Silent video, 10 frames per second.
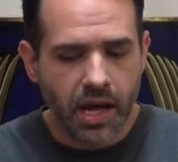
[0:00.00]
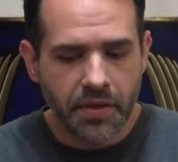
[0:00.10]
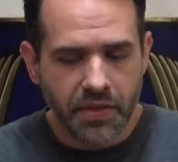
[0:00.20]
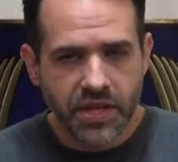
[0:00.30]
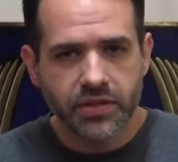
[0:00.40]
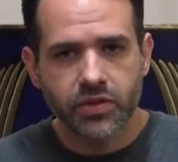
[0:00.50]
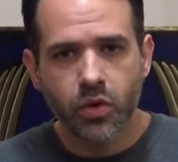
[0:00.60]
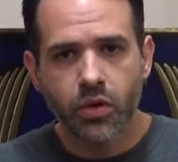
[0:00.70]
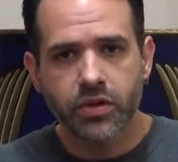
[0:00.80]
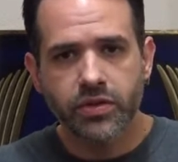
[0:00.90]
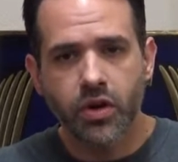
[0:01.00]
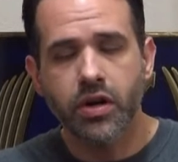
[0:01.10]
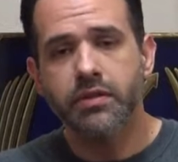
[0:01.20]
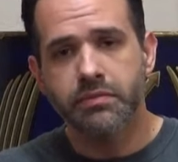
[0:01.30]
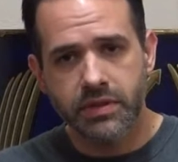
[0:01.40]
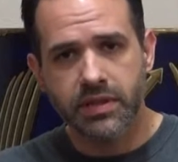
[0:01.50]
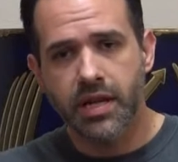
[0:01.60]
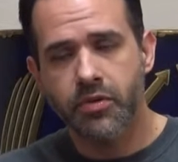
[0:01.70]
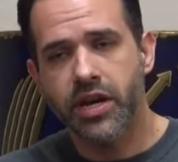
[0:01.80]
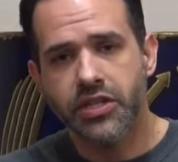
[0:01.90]
these swords are
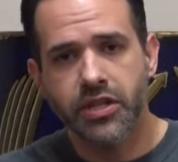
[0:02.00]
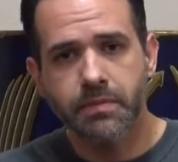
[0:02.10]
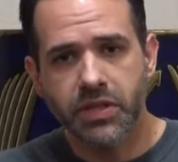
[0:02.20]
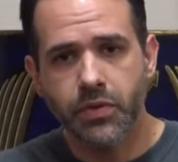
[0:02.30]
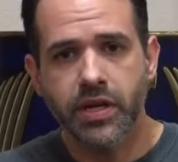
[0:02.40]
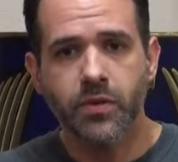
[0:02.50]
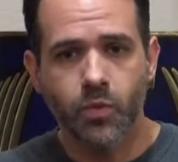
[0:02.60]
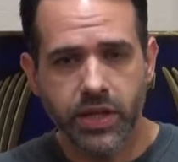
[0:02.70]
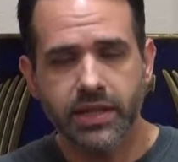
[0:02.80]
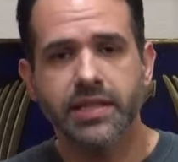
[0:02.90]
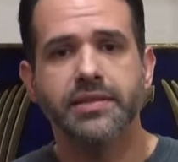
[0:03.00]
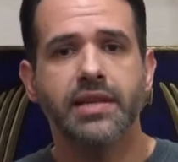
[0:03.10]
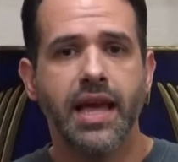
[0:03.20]
collaboration between Windlass